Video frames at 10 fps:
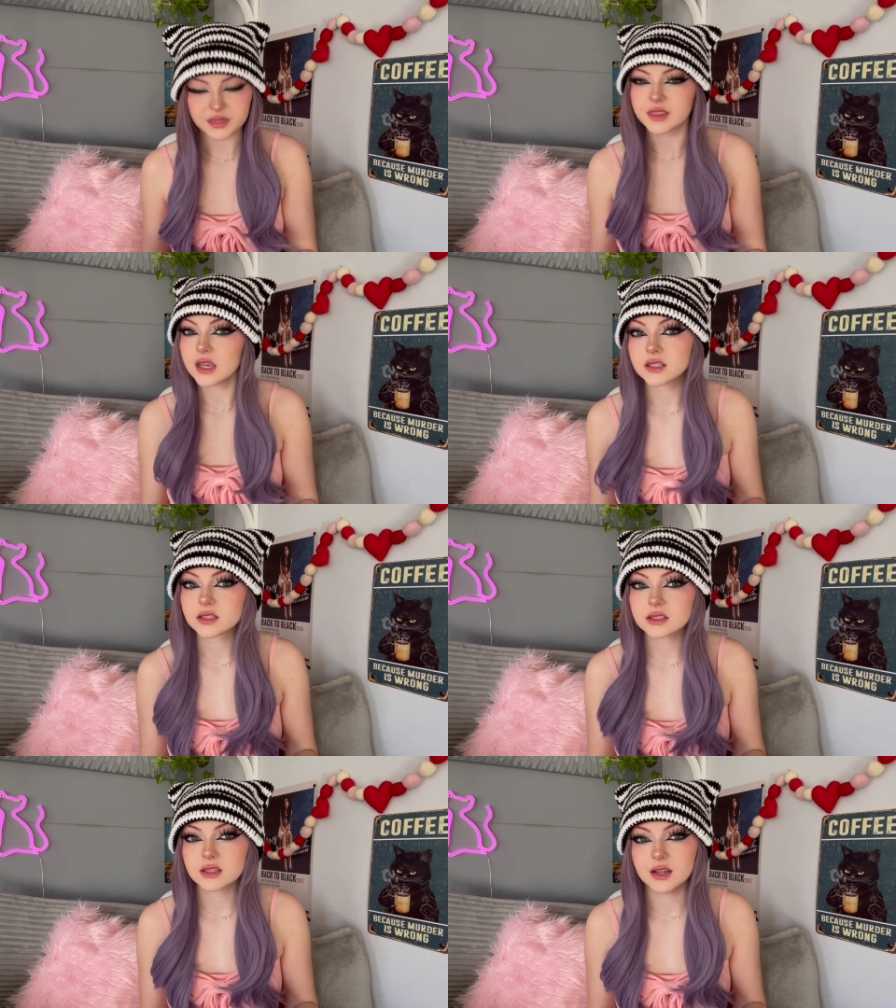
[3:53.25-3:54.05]

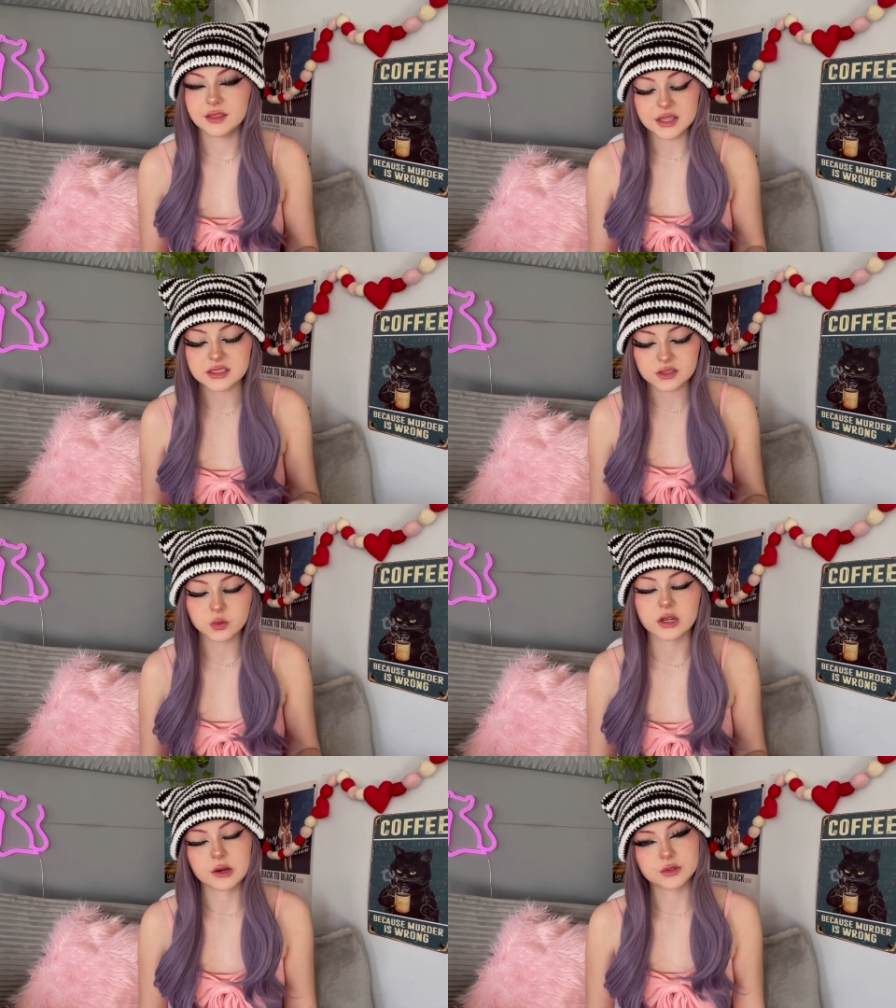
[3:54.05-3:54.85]
This, this is
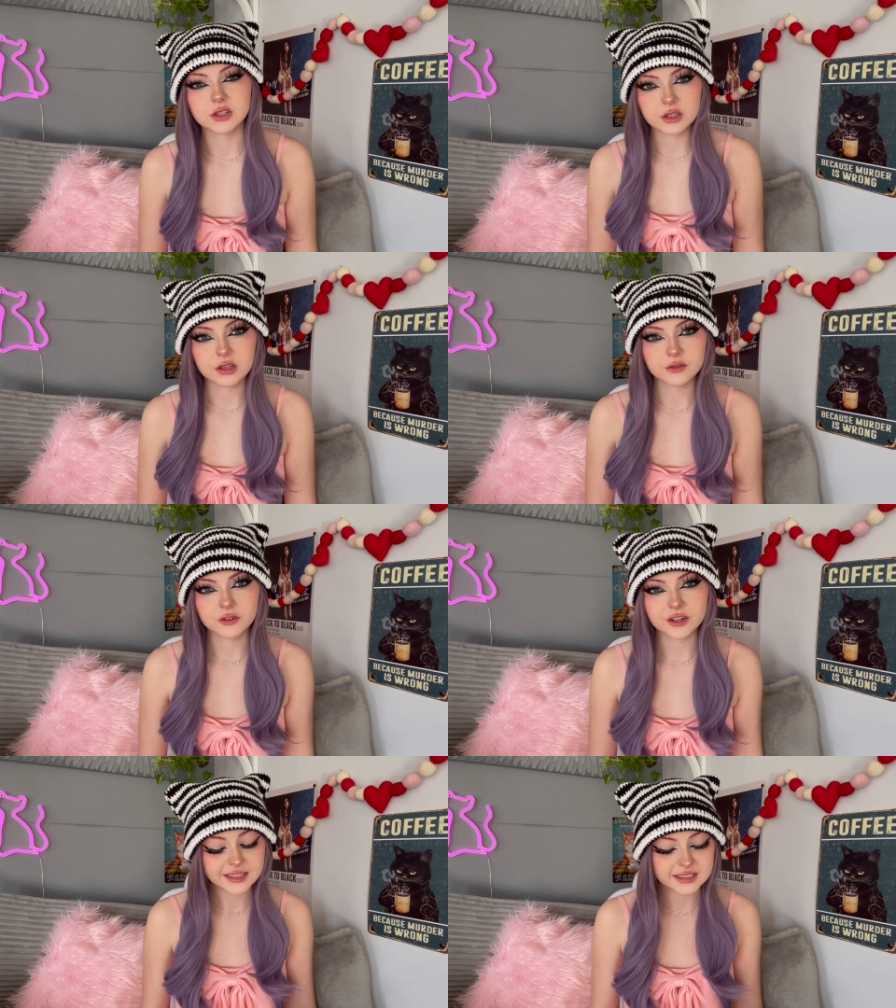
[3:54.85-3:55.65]
what I was looking
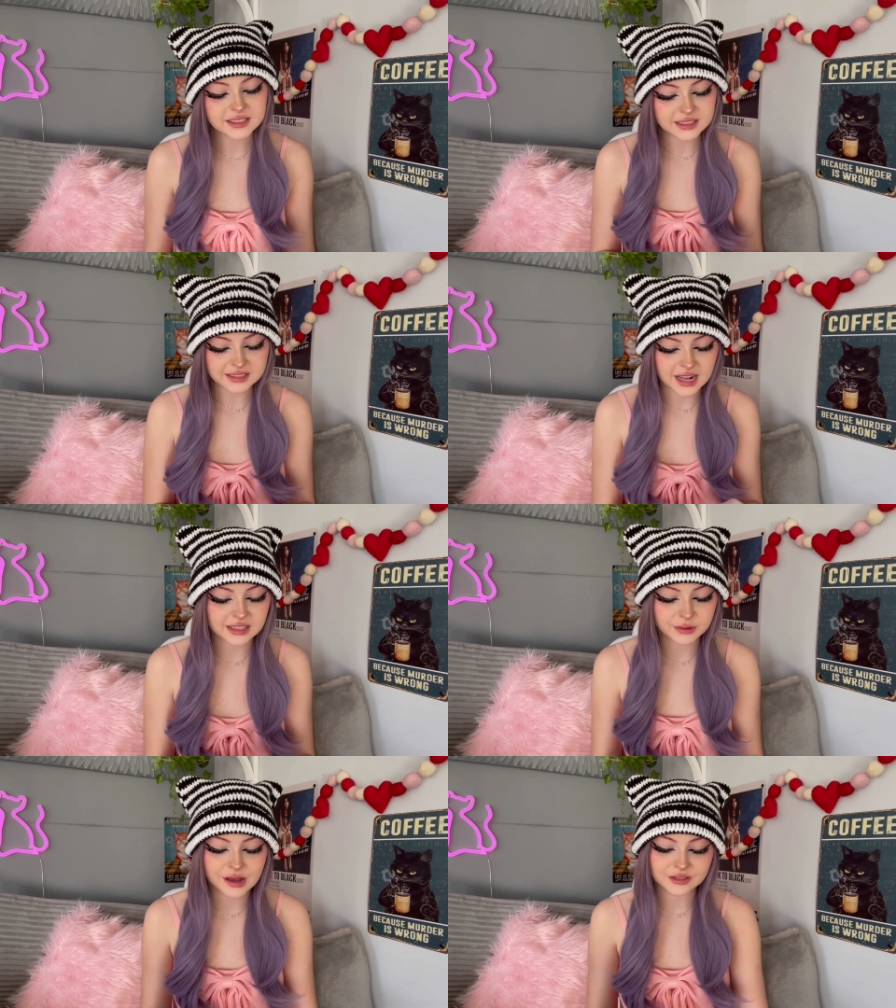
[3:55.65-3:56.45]
for. This is exactly
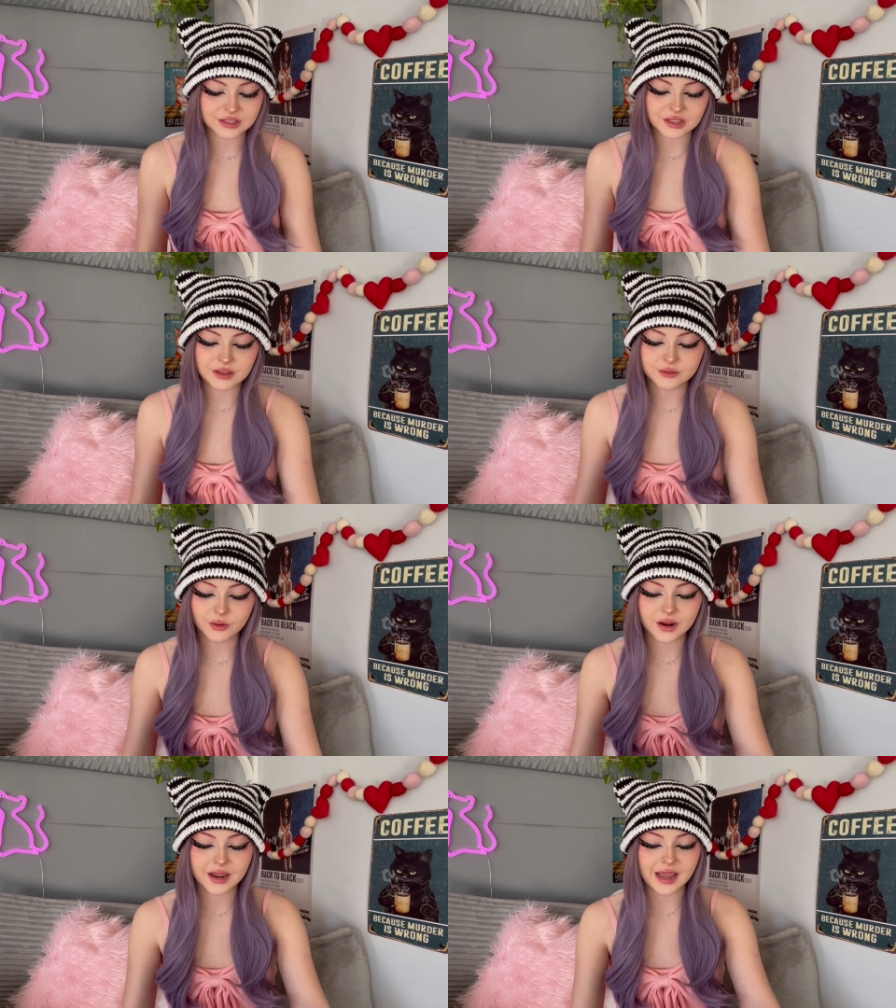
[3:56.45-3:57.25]
what I was looking
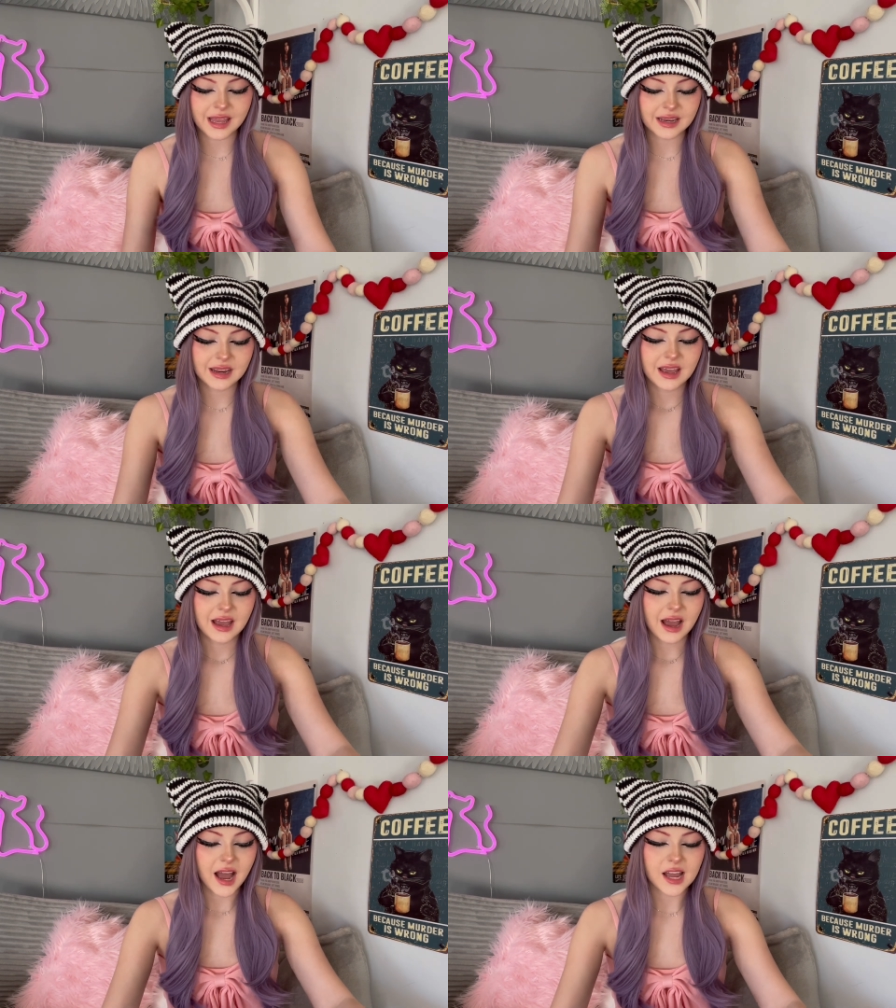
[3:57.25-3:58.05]
for and
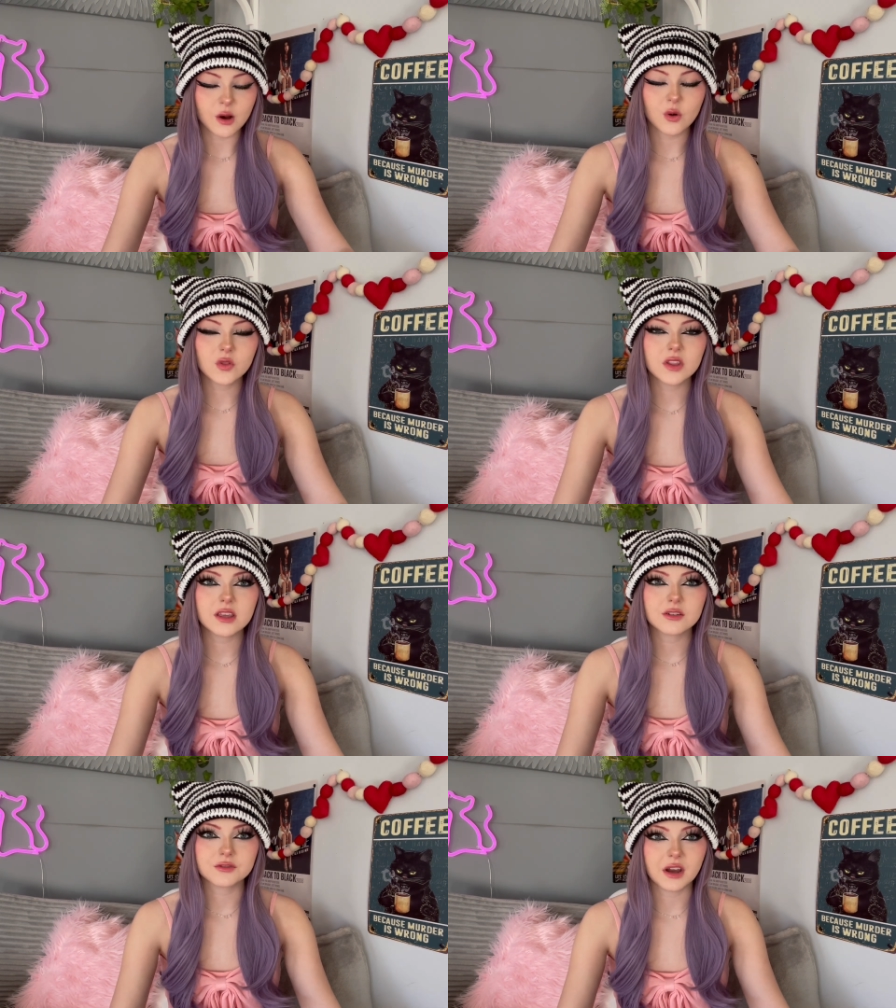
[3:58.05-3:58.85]
I only
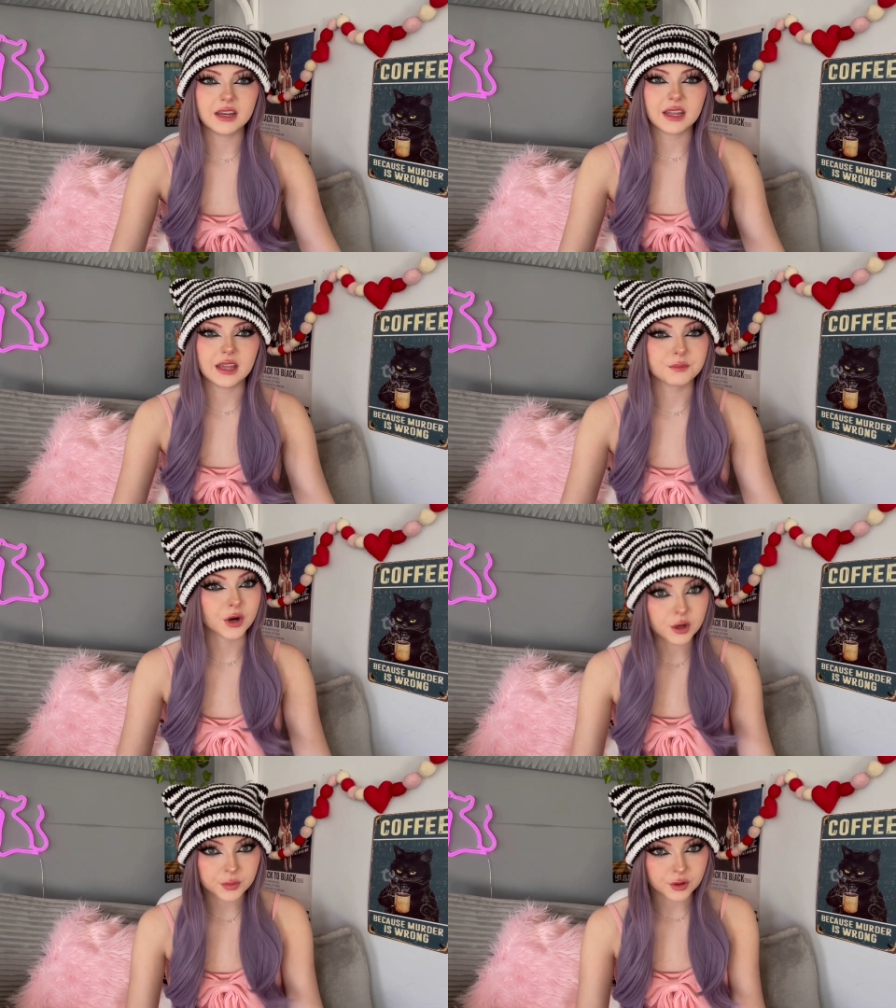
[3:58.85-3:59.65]
could find it in
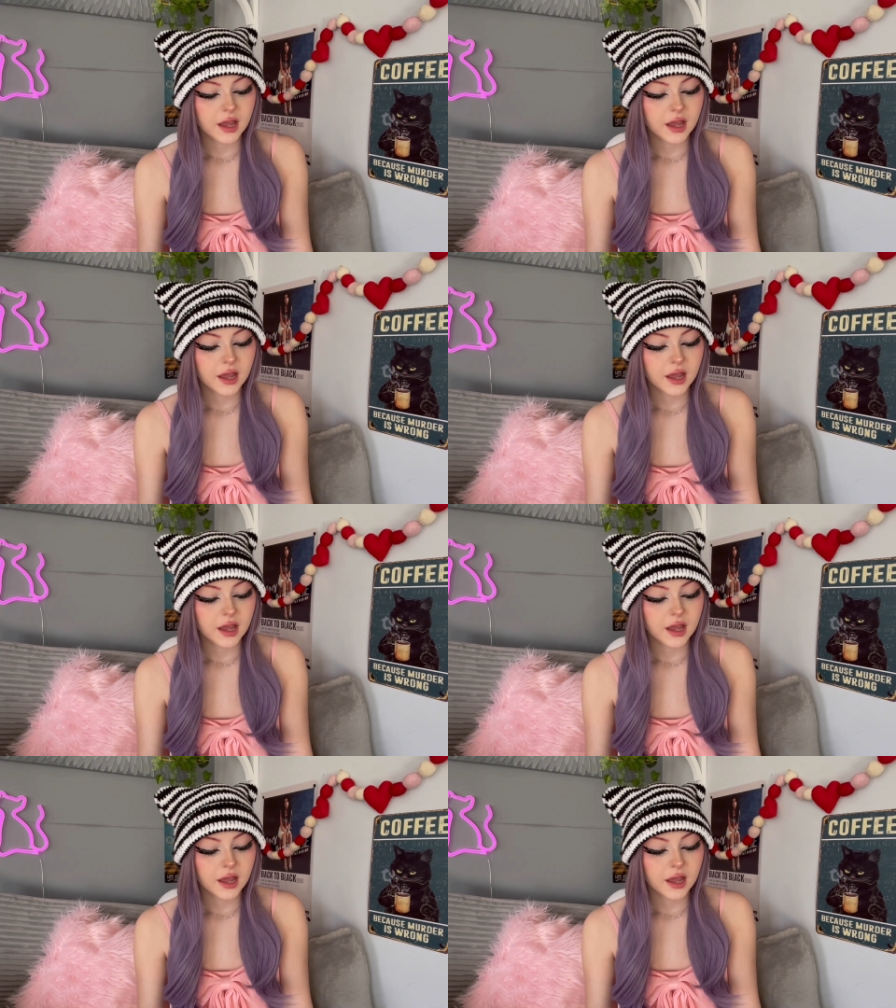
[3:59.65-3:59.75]
purple.